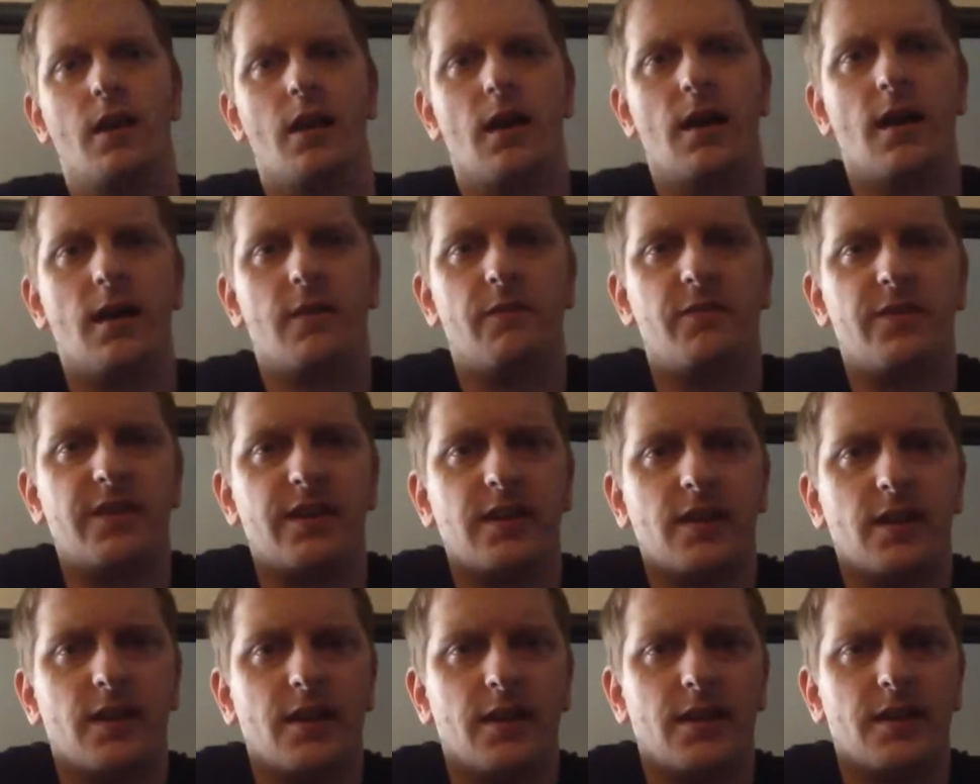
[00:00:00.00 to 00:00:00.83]
of
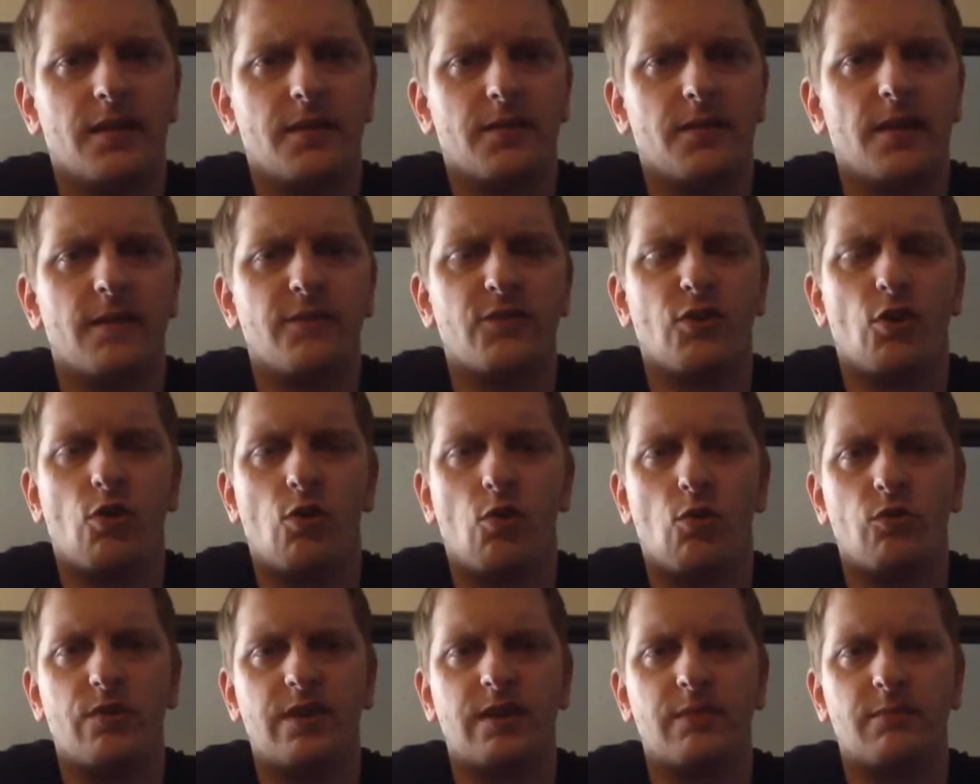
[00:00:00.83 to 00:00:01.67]
the
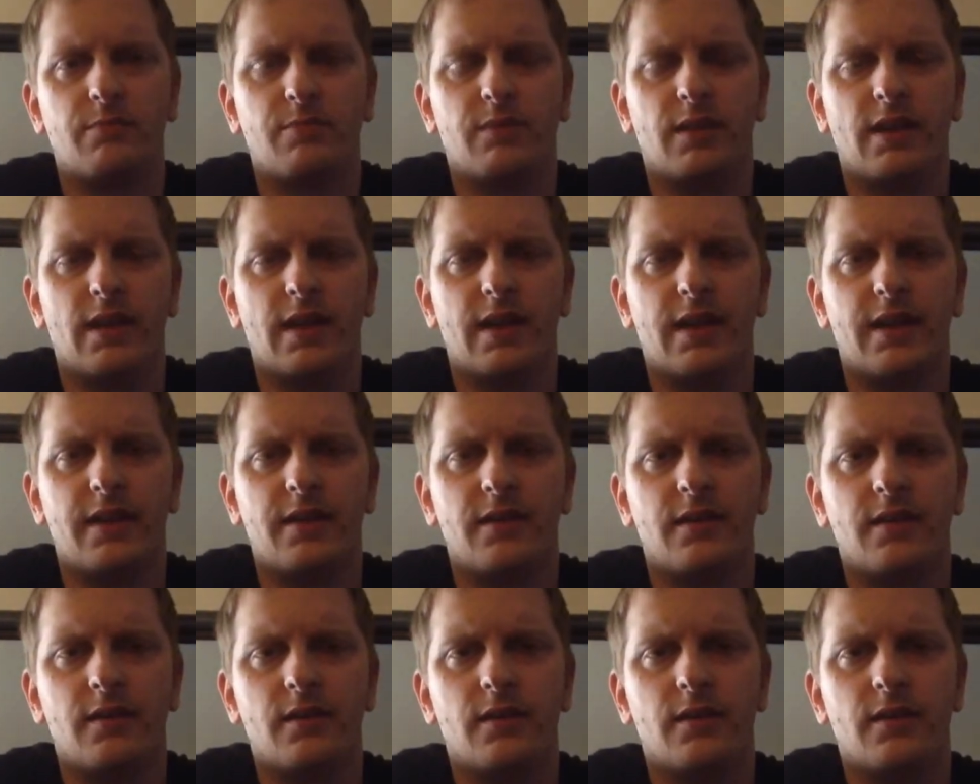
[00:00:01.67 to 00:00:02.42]
holding play,